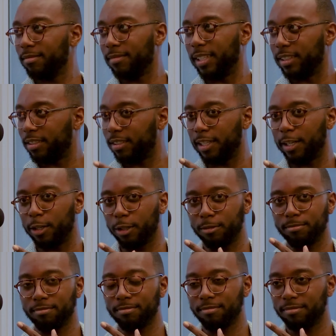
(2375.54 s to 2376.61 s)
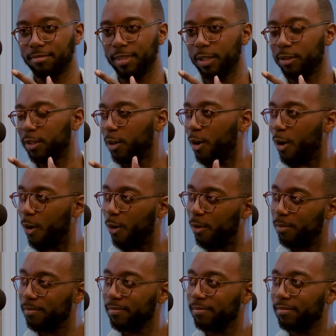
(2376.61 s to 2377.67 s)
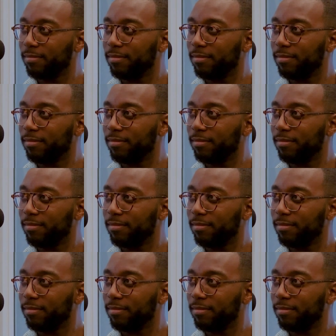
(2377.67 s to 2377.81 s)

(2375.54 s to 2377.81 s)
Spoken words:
It's their home,